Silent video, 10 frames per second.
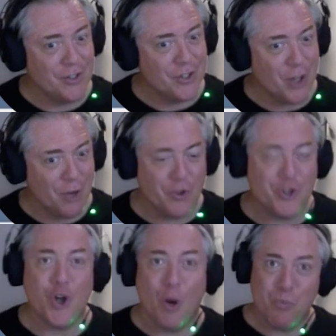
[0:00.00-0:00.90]
So if
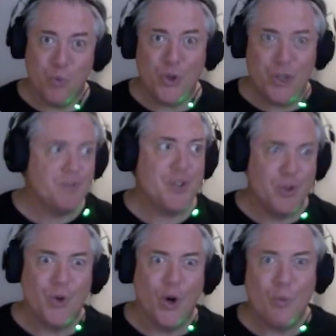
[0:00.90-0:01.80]
you chop wood, you've
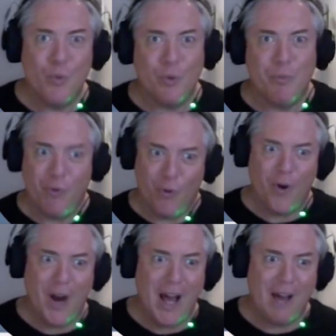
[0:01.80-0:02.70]
still got wood
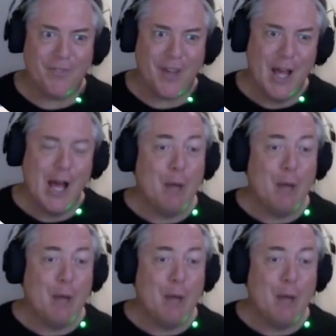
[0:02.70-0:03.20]
before and after.